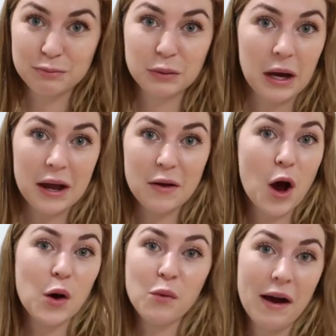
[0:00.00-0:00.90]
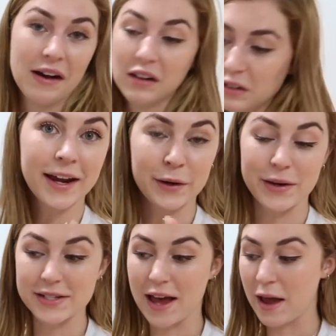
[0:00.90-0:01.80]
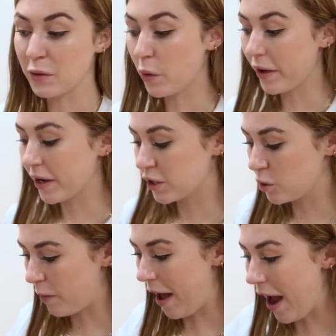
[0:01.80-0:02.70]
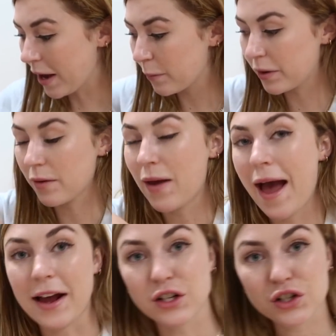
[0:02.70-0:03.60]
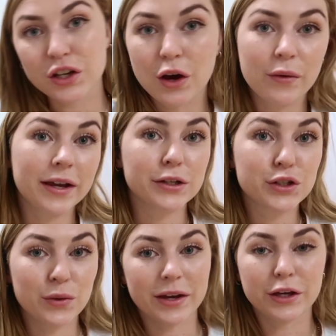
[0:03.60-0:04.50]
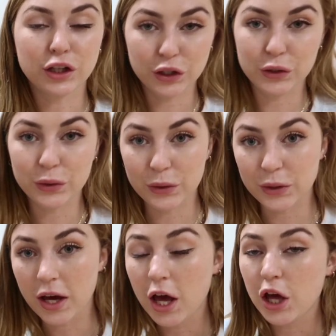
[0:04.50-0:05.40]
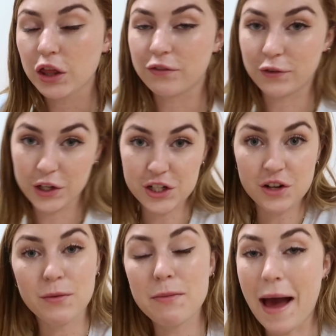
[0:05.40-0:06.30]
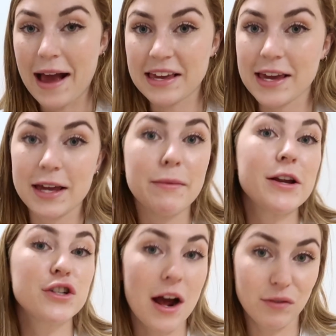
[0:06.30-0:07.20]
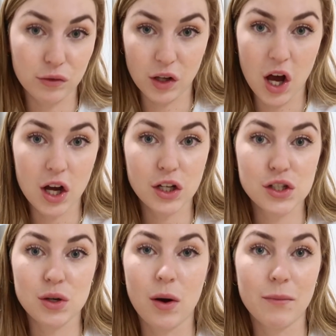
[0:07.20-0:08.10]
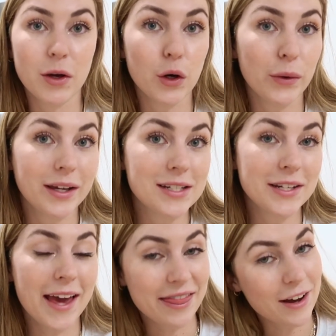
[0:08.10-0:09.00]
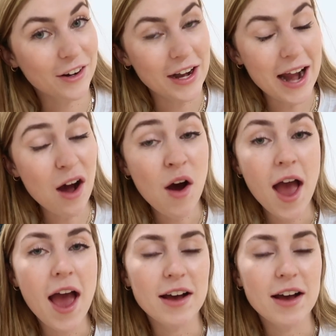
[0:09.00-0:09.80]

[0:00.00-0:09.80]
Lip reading: But oh well. Anyways, I'm going to pack, but I'm actually going to include the footage of me packing in my travel vlog. So I'm going to get that right now.